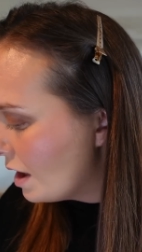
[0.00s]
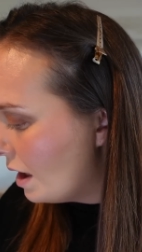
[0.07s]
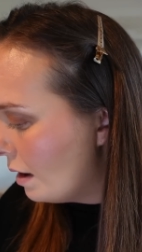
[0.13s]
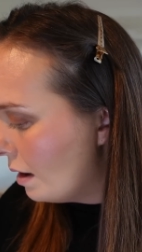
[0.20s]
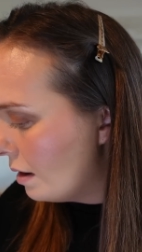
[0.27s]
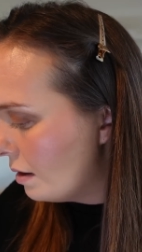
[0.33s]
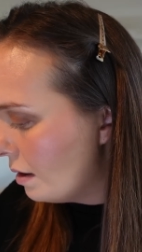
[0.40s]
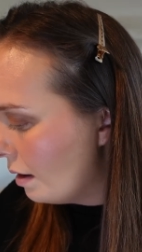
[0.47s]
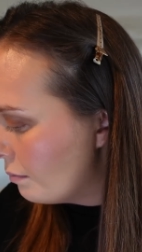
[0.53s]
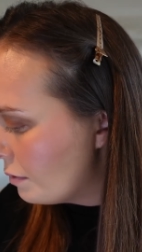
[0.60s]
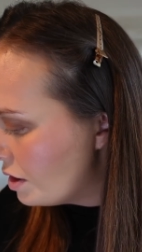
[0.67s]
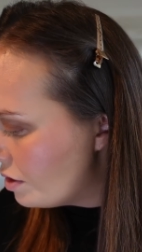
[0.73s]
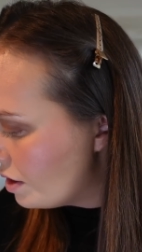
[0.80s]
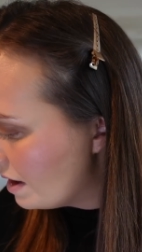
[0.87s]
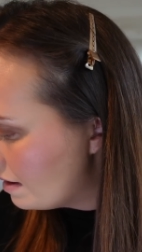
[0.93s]
and I'm
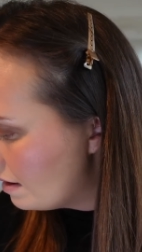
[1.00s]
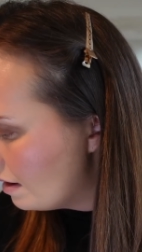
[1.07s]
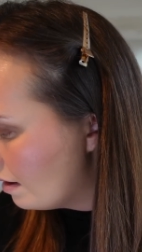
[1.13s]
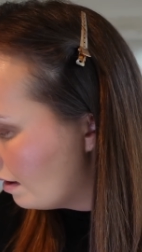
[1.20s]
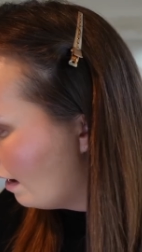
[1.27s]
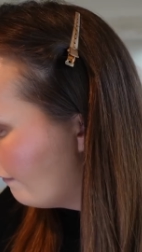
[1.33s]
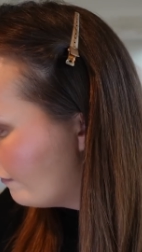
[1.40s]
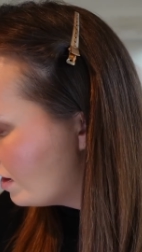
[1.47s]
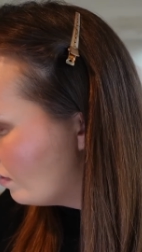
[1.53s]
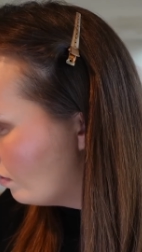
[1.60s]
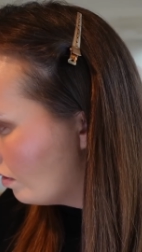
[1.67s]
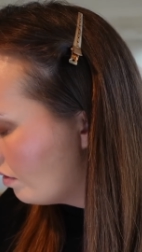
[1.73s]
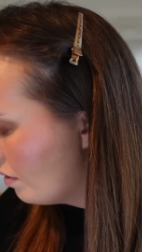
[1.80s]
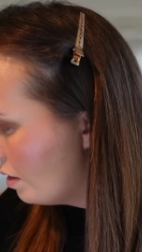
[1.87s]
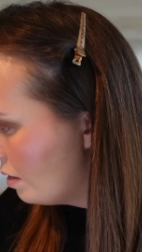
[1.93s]
congested and have a
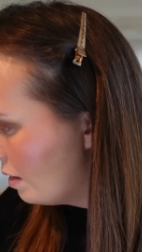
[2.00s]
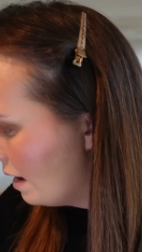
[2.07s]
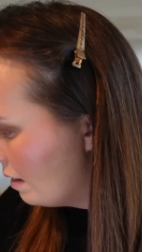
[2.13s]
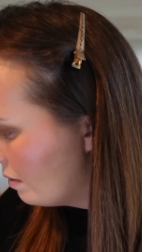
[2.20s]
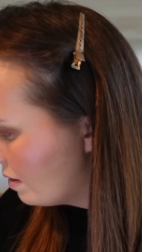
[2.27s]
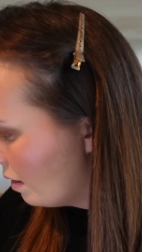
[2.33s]
sore throat now,